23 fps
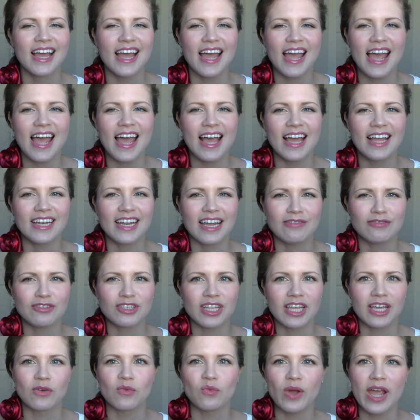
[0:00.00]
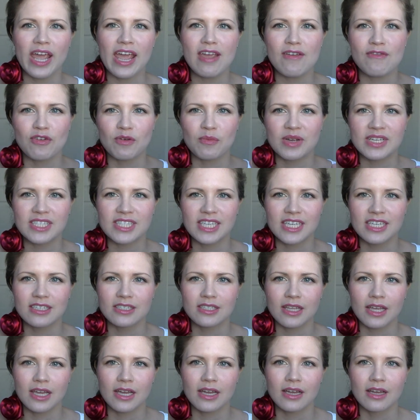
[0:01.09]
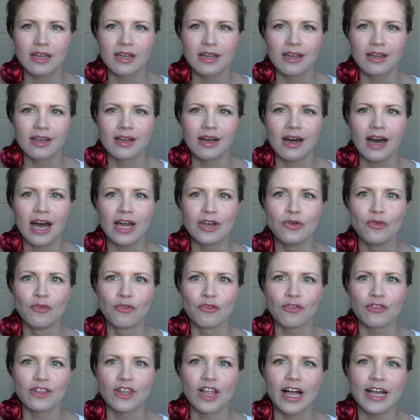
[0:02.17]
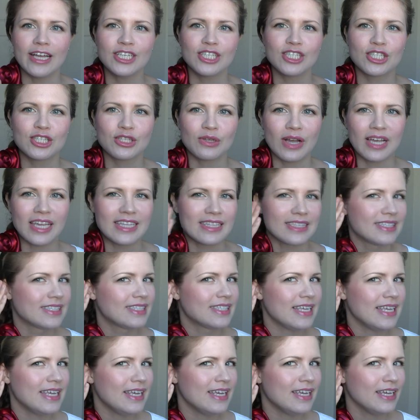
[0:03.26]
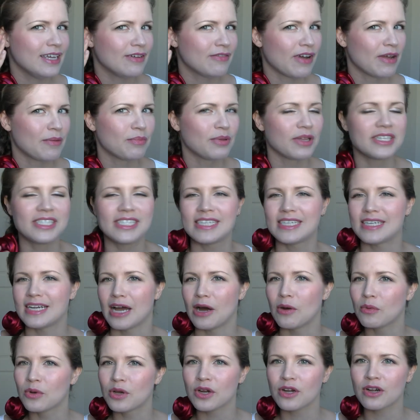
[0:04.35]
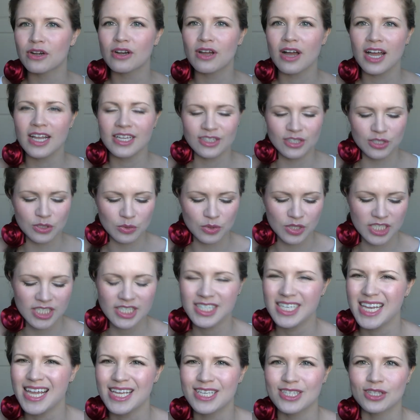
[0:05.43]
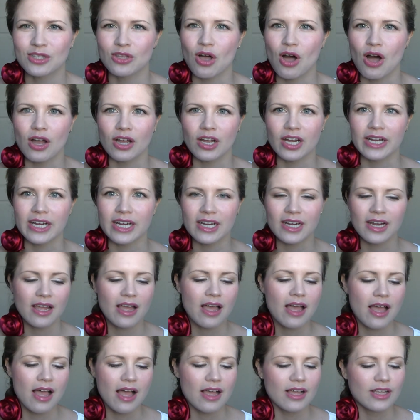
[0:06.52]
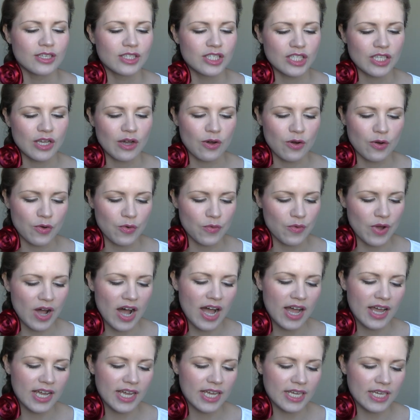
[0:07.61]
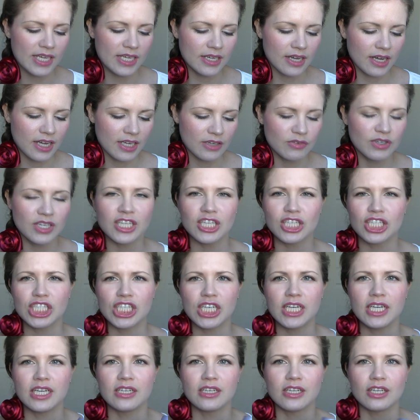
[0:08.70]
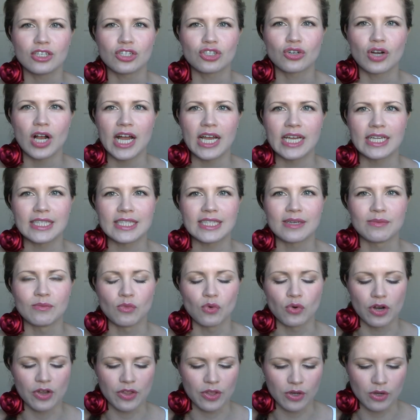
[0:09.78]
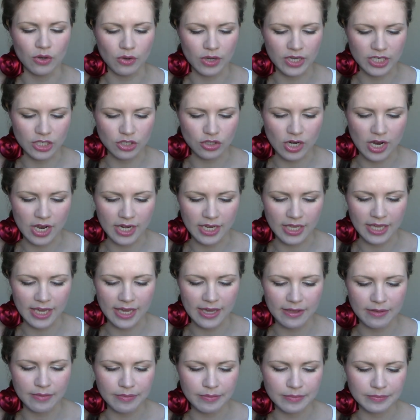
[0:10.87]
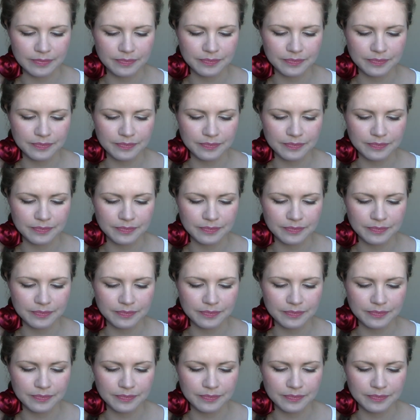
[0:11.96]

and I have to like wait for my skin to like unflush so I can see if I blended it out good or not, so it just takes longer. So I really should try it some more though, and try and get